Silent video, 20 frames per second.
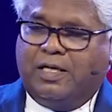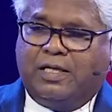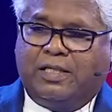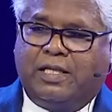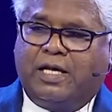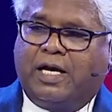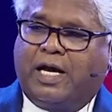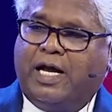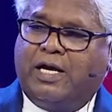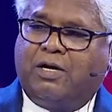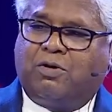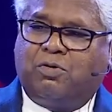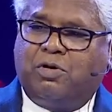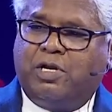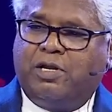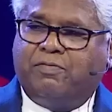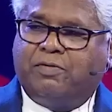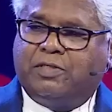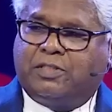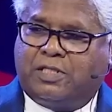The guy
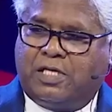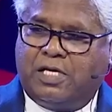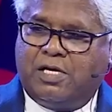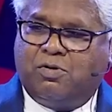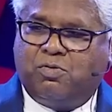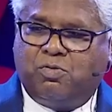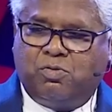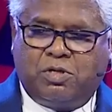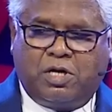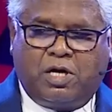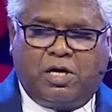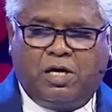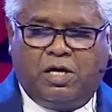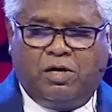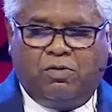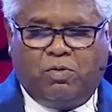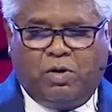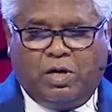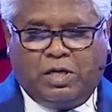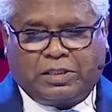couldn't even see who the
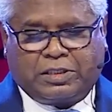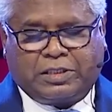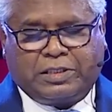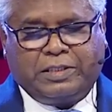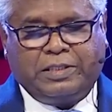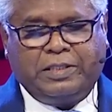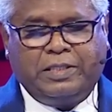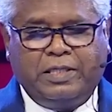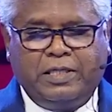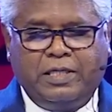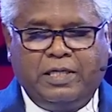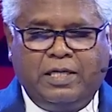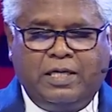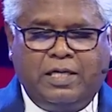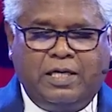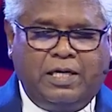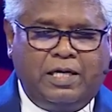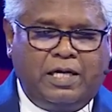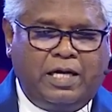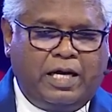girl was.
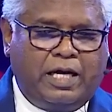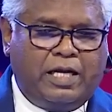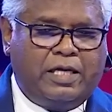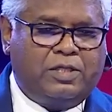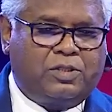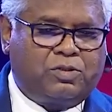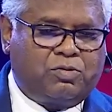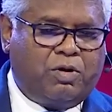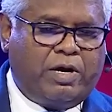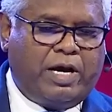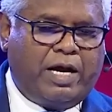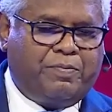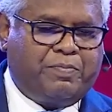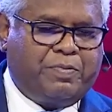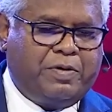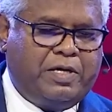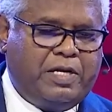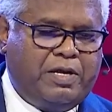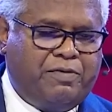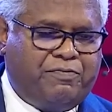And it so
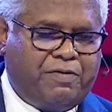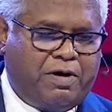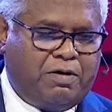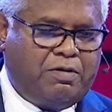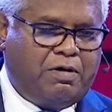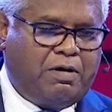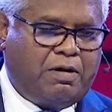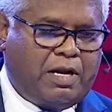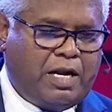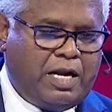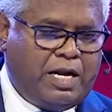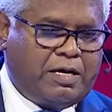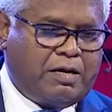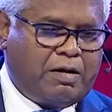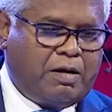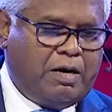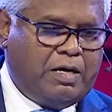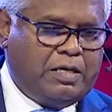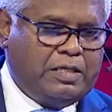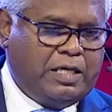happened, he found out
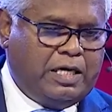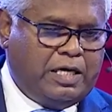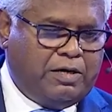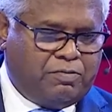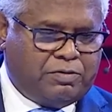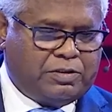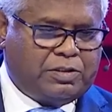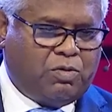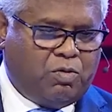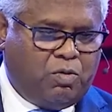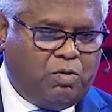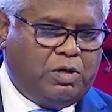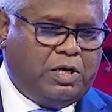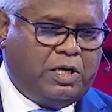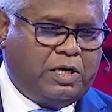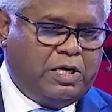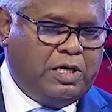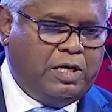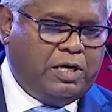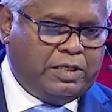later on that it was the
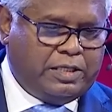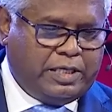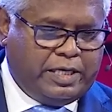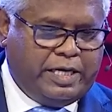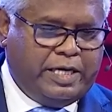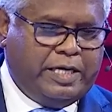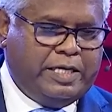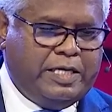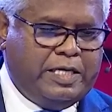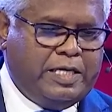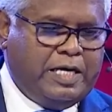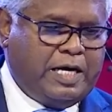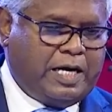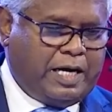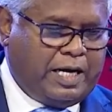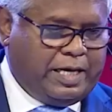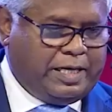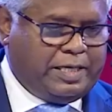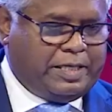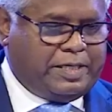older girl that he did not
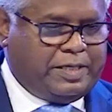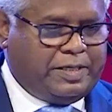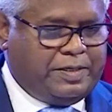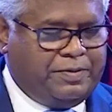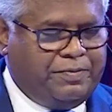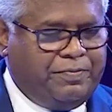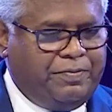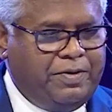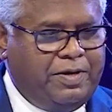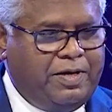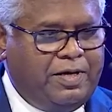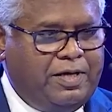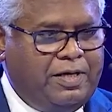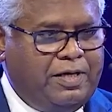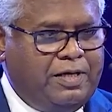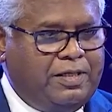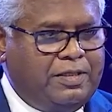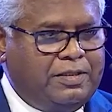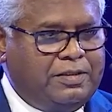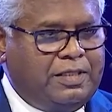like.
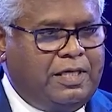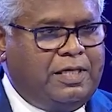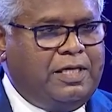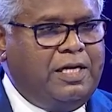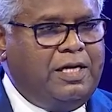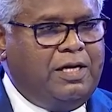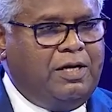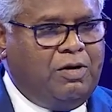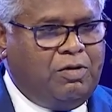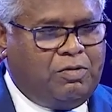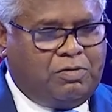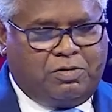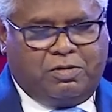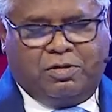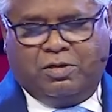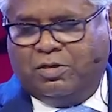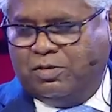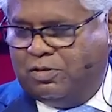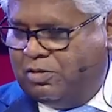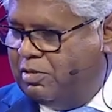That didn't look
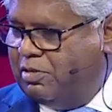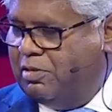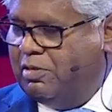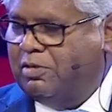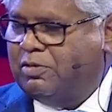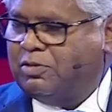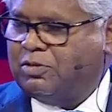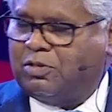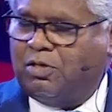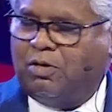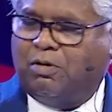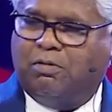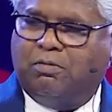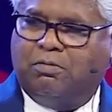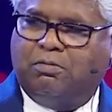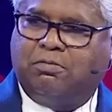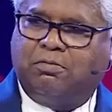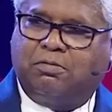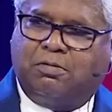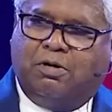
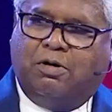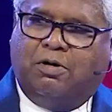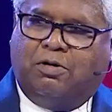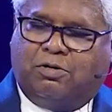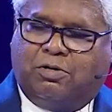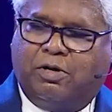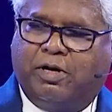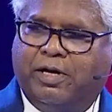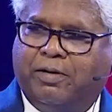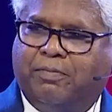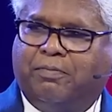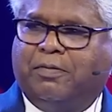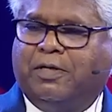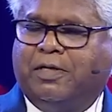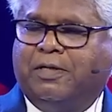so good to him.